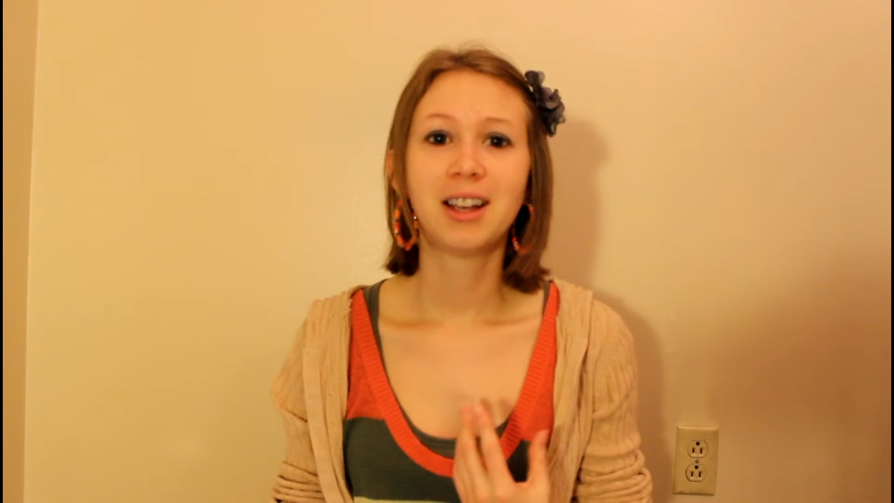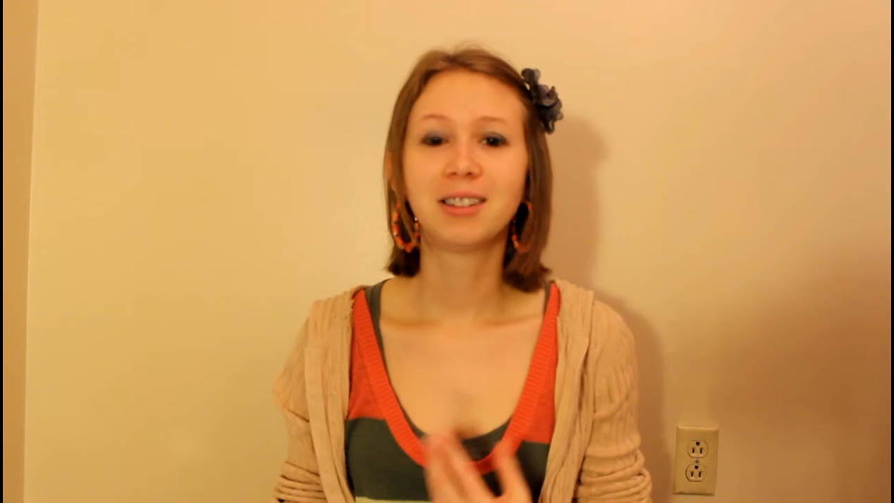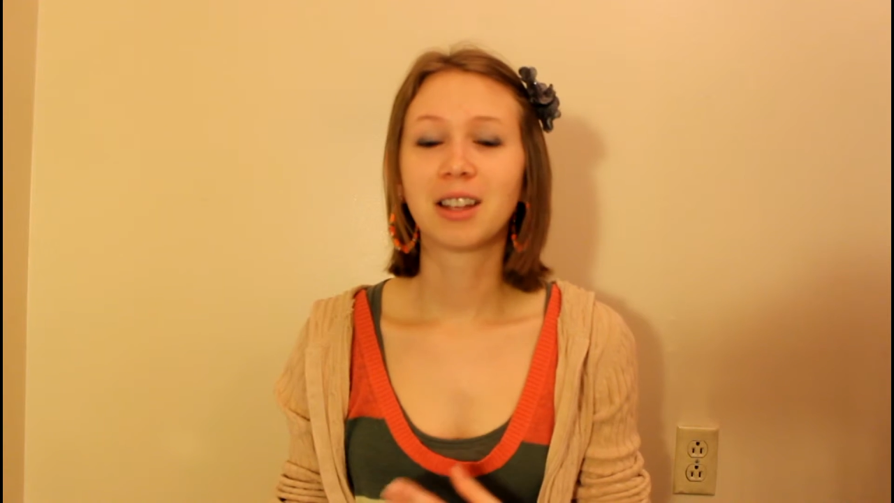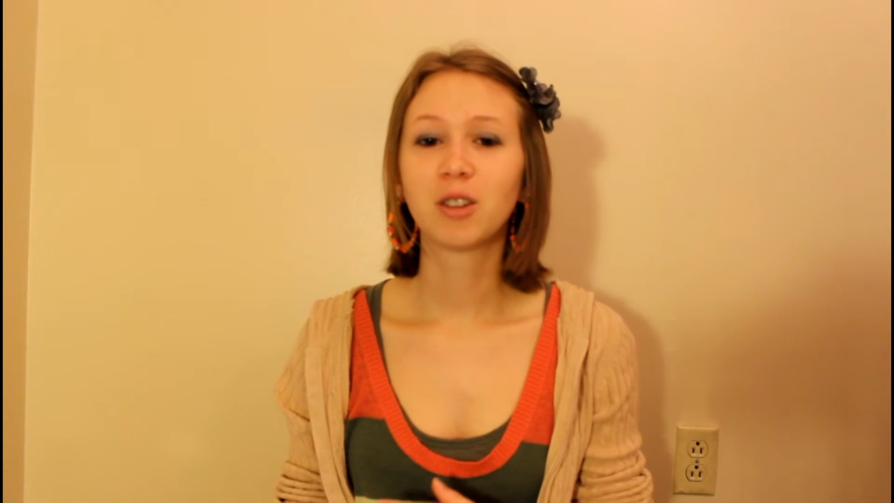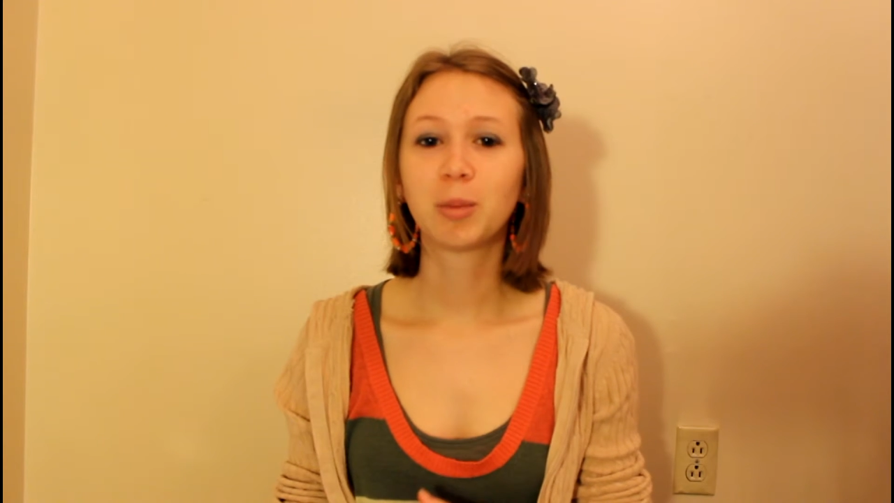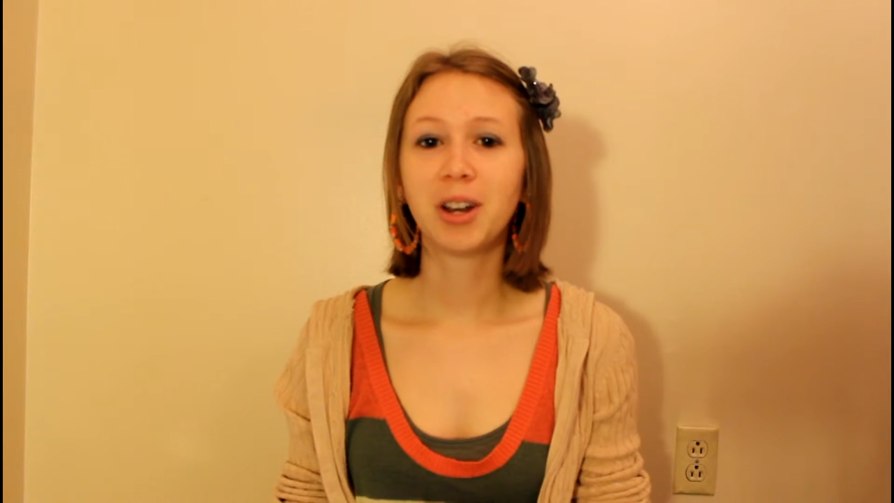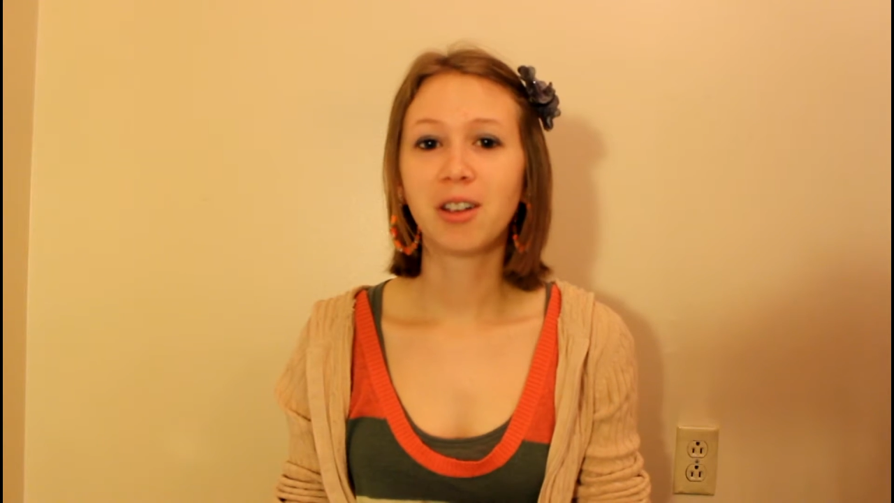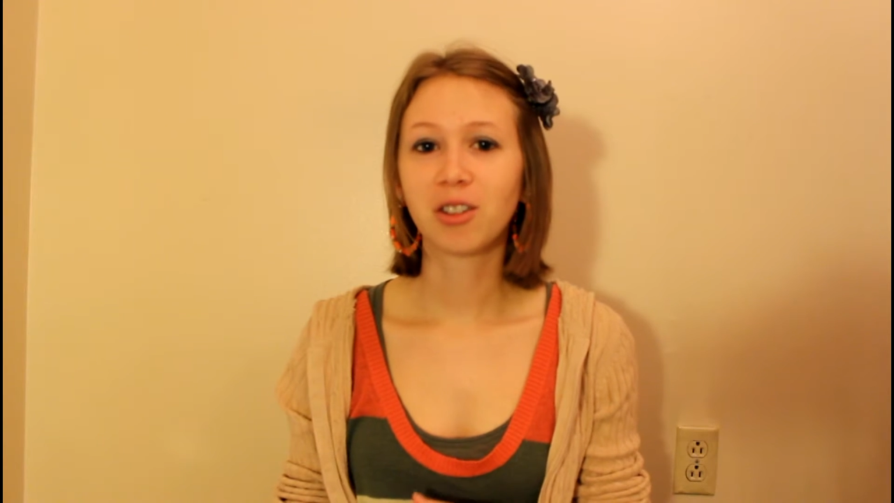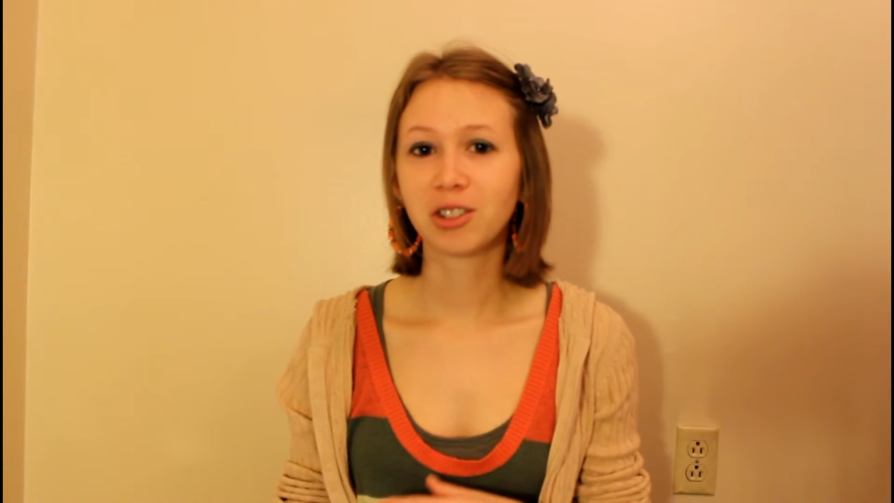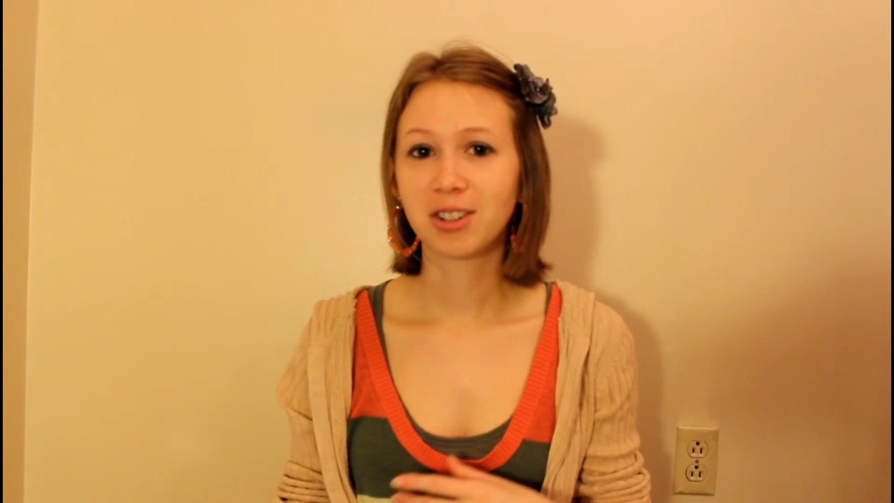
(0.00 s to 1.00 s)
instead of
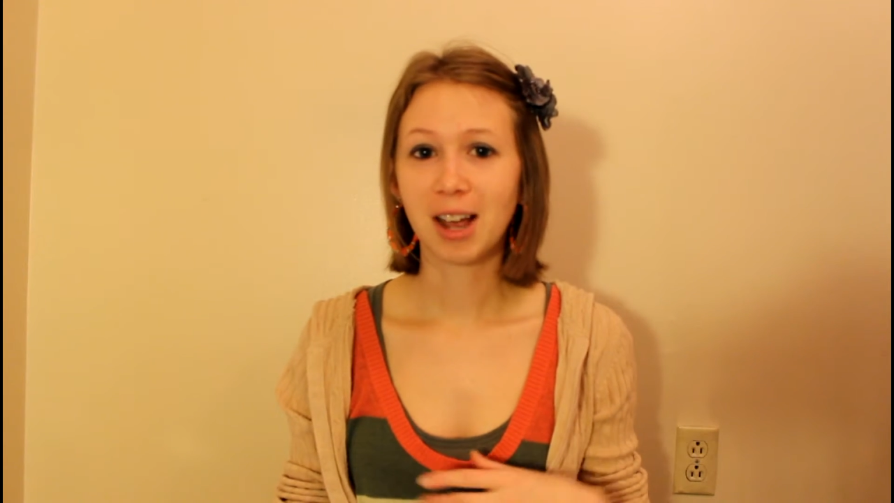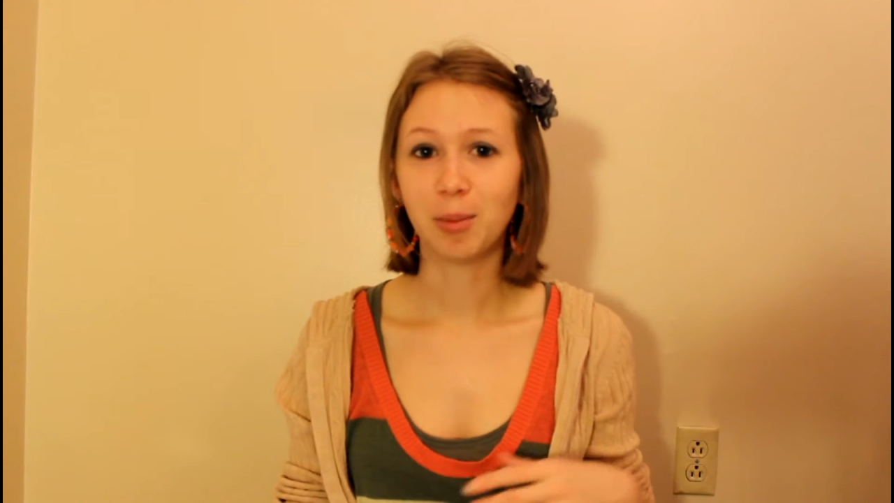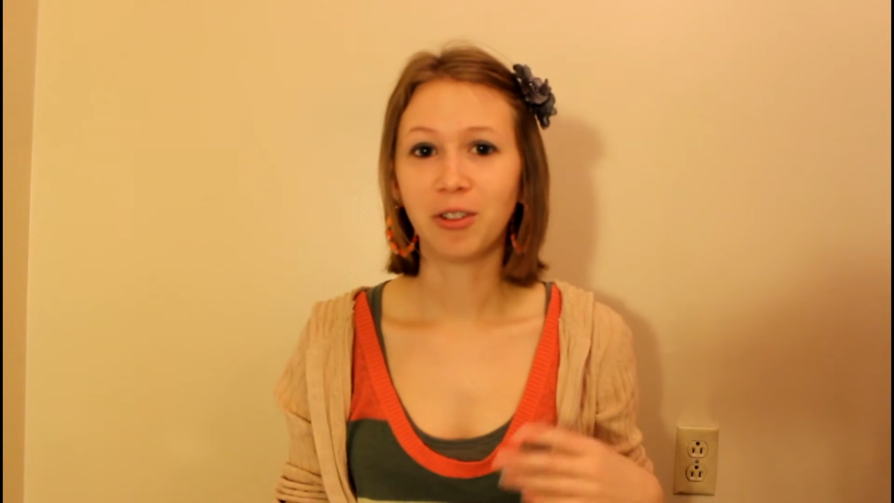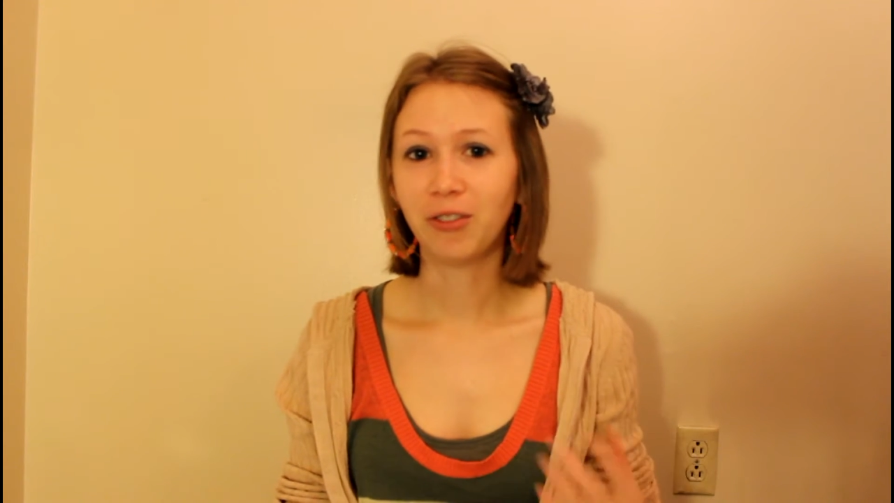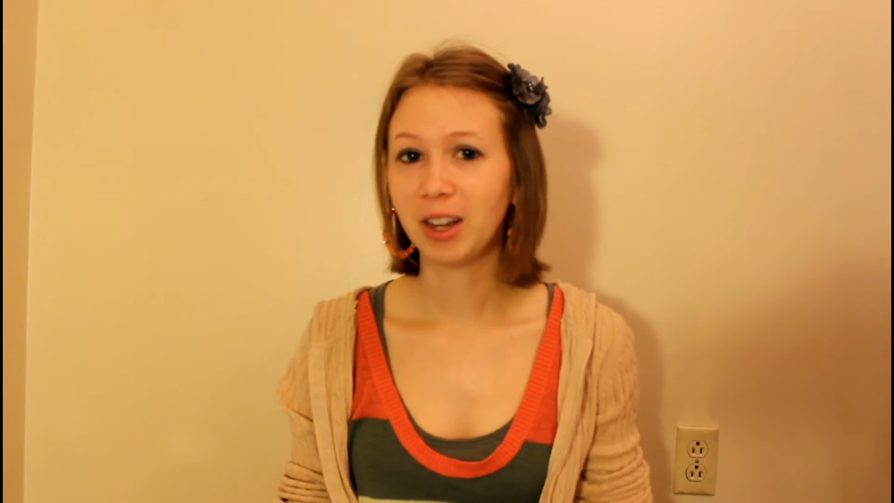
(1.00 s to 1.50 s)
spending all your time on